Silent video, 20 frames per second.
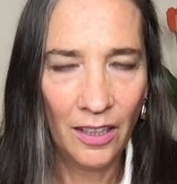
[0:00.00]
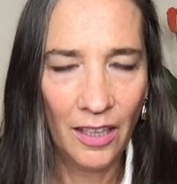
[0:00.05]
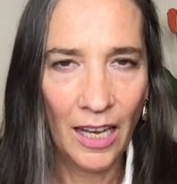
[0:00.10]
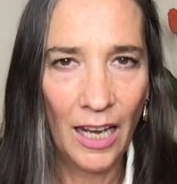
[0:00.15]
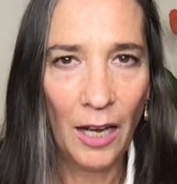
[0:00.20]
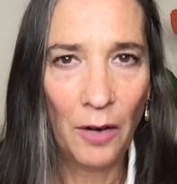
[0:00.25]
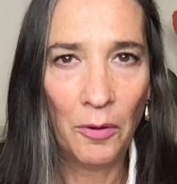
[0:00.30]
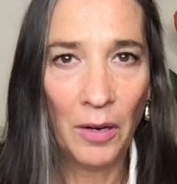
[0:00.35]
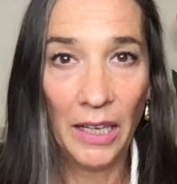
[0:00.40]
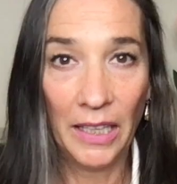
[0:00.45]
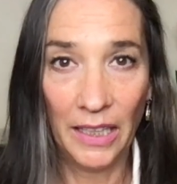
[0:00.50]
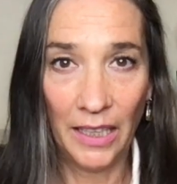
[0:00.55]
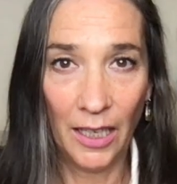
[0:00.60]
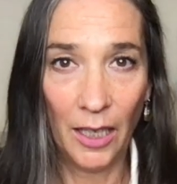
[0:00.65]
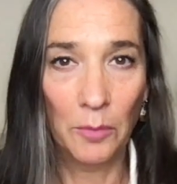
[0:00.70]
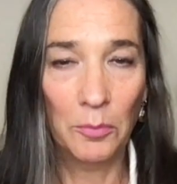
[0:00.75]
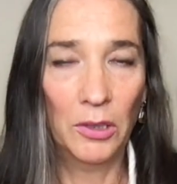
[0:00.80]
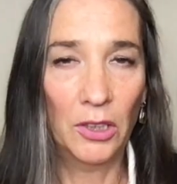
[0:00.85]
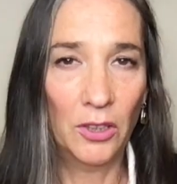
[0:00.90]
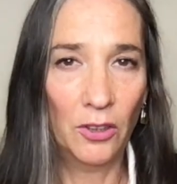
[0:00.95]
how I
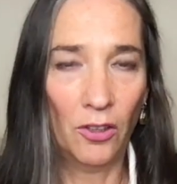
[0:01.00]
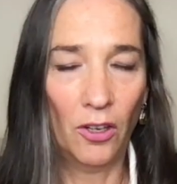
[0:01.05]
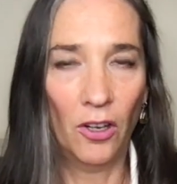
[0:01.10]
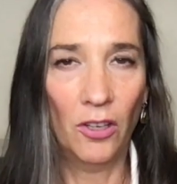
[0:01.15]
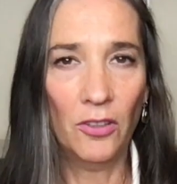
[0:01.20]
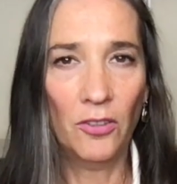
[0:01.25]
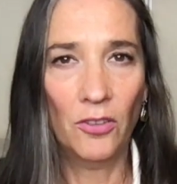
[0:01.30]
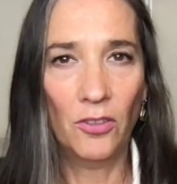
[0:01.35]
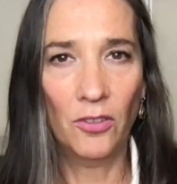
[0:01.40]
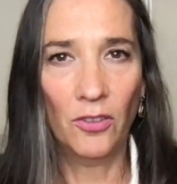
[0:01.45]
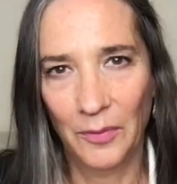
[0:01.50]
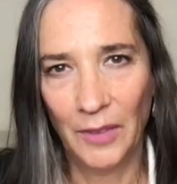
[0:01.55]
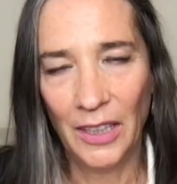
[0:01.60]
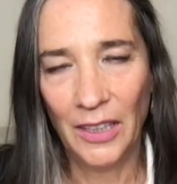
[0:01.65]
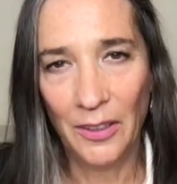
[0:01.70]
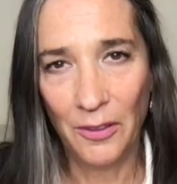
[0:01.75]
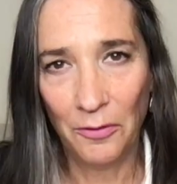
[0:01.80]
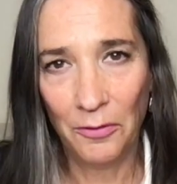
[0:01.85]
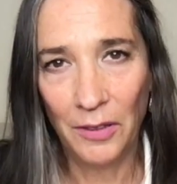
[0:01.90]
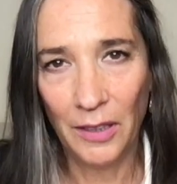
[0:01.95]
come across
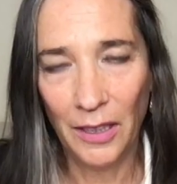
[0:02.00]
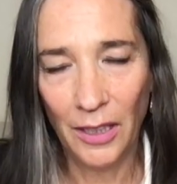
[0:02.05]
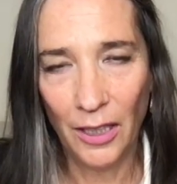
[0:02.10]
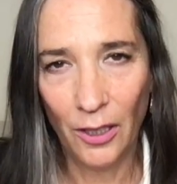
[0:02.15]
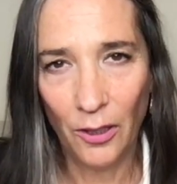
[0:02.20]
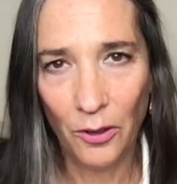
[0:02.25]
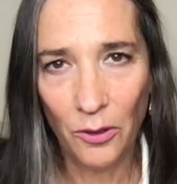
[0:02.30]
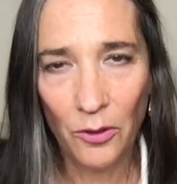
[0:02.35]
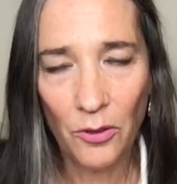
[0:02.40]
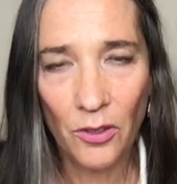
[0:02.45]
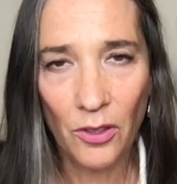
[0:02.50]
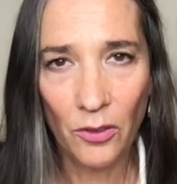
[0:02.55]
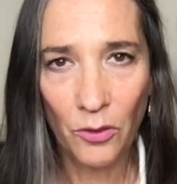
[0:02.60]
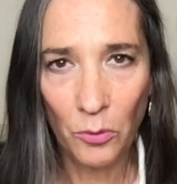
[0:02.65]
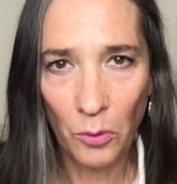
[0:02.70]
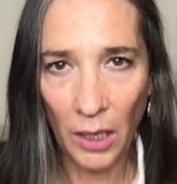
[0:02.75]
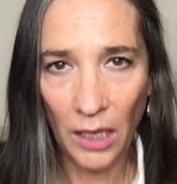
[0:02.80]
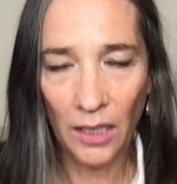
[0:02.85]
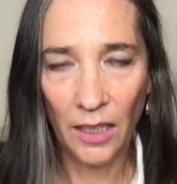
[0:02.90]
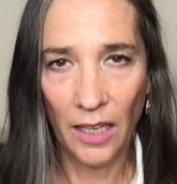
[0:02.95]
in the videos as
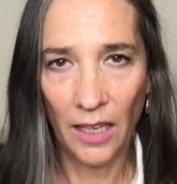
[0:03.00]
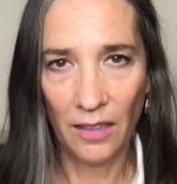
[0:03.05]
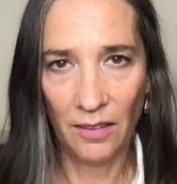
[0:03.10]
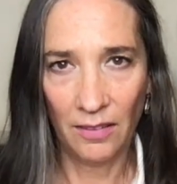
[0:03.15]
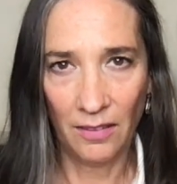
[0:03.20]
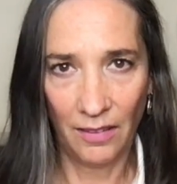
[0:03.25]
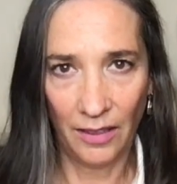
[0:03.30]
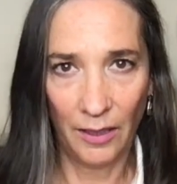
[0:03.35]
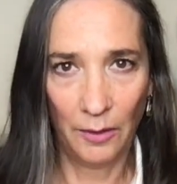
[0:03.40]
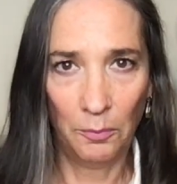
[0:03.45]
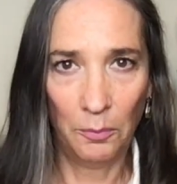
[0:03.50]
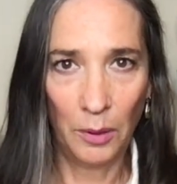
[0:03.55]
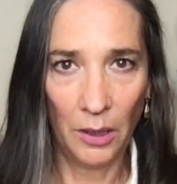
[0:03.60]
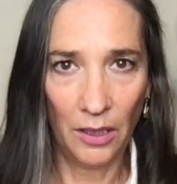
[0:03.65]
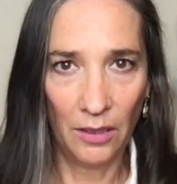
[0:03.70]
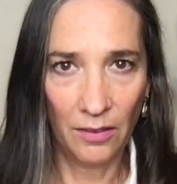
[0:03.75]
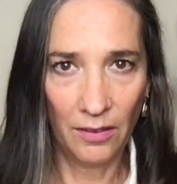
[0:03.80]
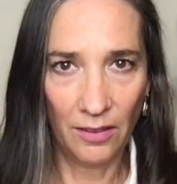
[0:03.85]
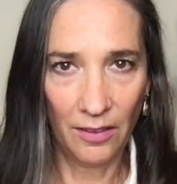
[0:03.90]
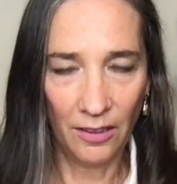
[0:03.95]
well as in
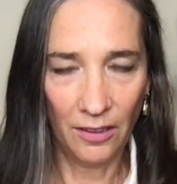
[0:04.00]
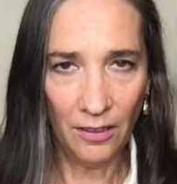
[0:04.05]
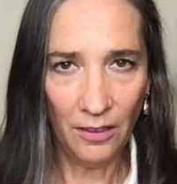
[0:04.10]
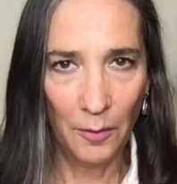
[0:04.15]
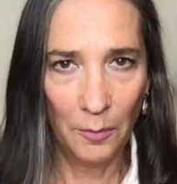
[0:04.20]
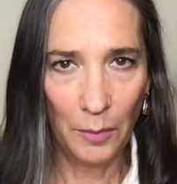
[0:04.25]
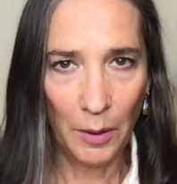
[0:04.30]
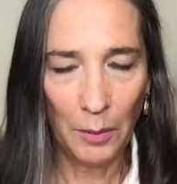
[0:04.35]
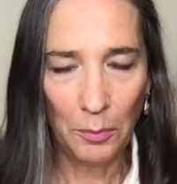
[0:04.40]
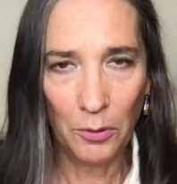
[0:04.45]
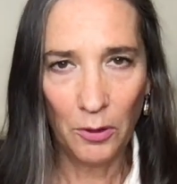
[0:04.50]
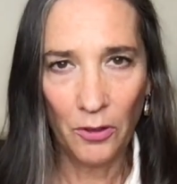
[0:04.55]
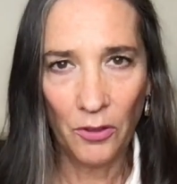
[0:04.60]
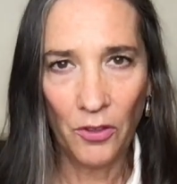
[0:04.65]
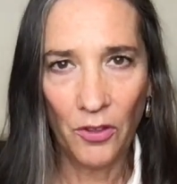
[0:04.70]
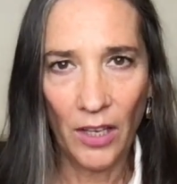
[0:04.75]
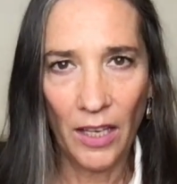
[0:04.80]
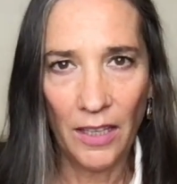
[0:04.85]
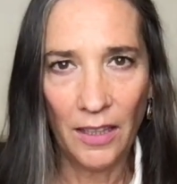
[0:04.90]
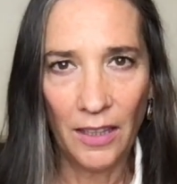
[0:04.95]
person. People
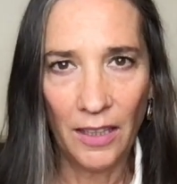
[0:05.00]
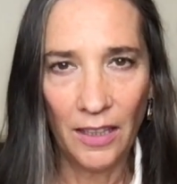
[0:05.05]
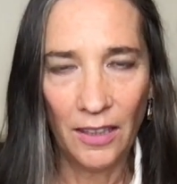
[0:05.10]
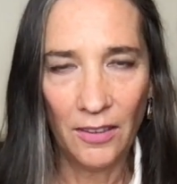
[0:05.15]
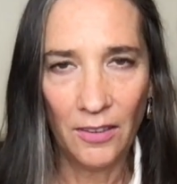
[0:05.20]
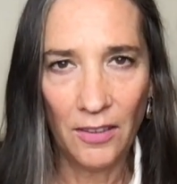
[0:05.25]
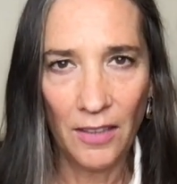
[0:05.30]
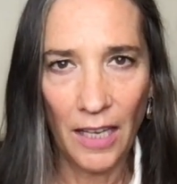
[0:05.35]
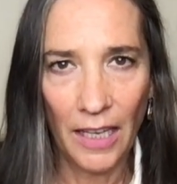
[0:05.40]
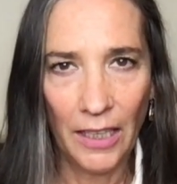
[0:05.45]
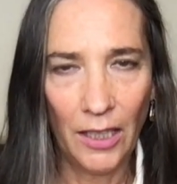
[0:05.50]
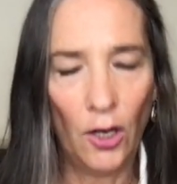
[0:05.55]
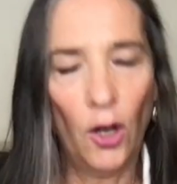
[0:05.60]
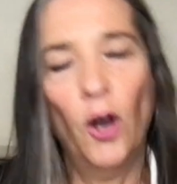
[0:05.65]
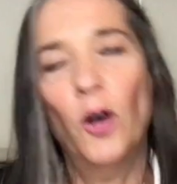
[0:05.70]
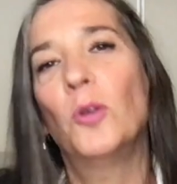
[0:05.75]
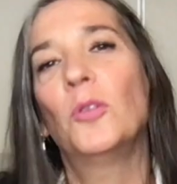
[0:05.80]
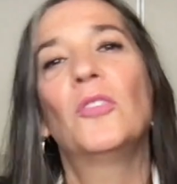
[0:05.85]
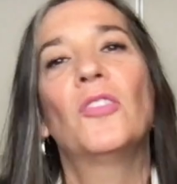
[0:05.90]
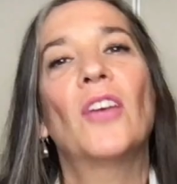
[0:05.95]
say things like,
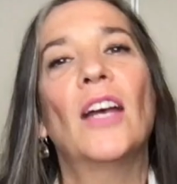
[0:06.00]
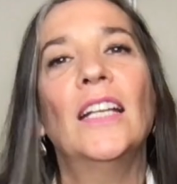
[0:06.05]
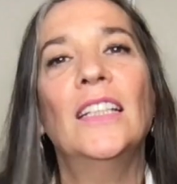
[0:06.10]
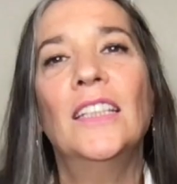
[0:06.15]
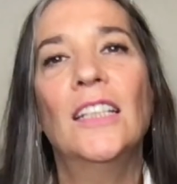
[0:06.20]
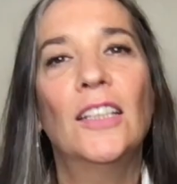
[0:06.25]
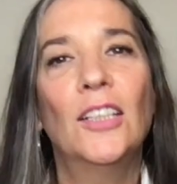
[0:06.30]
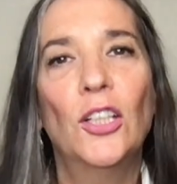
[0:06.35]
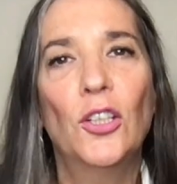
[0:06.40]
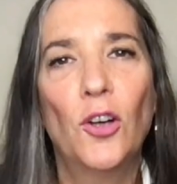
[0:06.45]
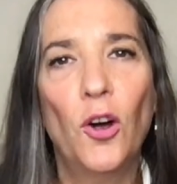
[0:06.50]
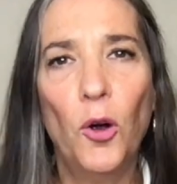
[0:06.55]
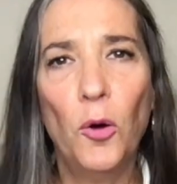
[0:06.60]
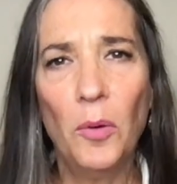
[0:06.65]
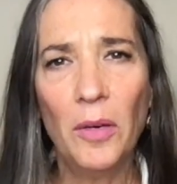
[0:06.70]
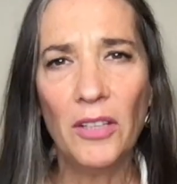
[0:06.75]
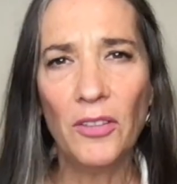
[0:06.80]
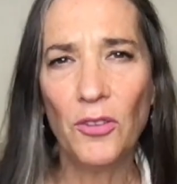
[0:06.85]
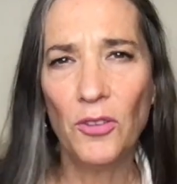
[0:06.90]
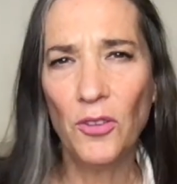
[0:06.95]
Oh, Tanya, you're
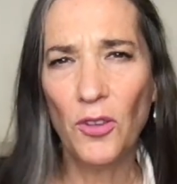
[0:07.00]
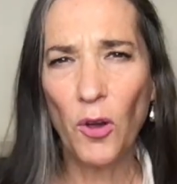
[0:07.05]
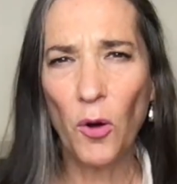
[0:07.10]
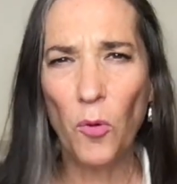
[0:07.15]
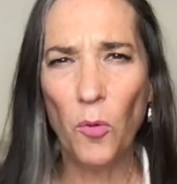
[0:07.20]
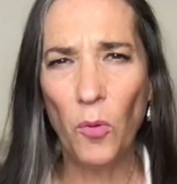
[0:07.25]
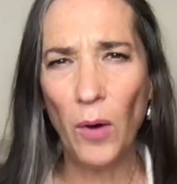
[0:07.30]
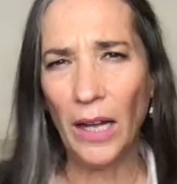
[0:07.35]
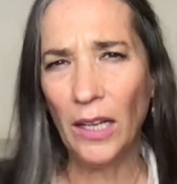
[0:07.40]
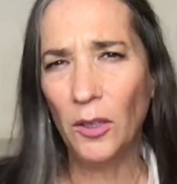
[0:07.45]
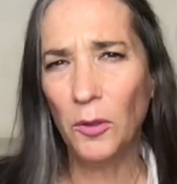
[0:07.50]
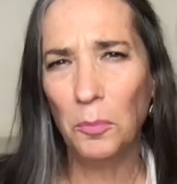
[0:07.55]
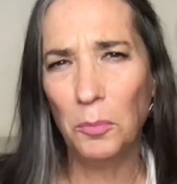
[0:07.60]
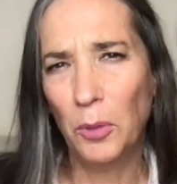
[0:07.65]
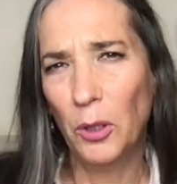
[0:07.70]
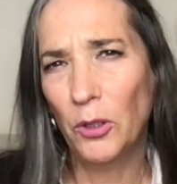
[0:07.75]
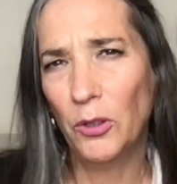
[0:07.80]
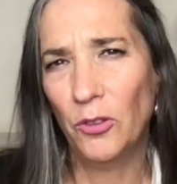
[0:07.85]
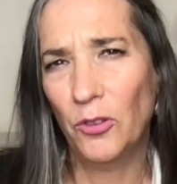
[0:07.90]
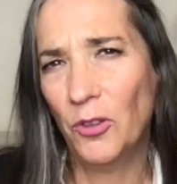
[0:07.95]
always so well
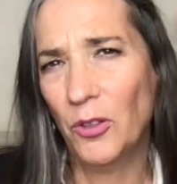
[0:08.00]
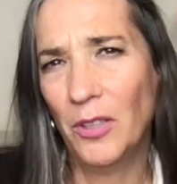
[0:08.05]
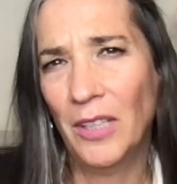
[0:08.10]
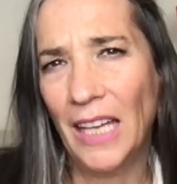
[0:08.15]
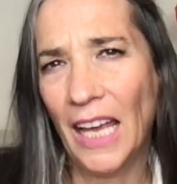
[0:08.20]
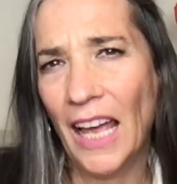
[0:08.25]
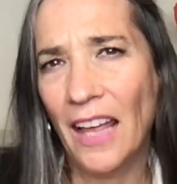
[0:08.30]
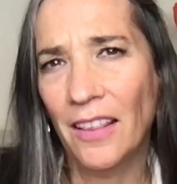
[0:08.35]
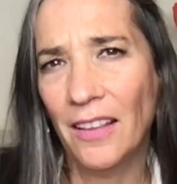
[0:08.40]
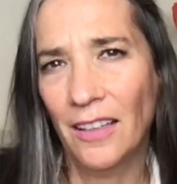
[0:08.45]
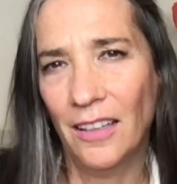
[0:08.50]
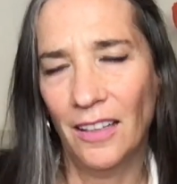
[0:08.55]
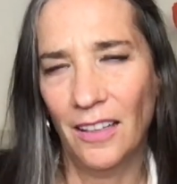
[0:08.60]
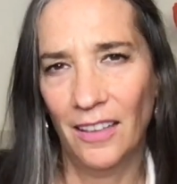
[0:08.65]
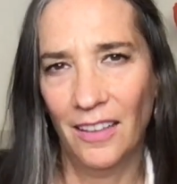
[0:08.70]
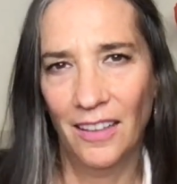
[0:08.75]
put together.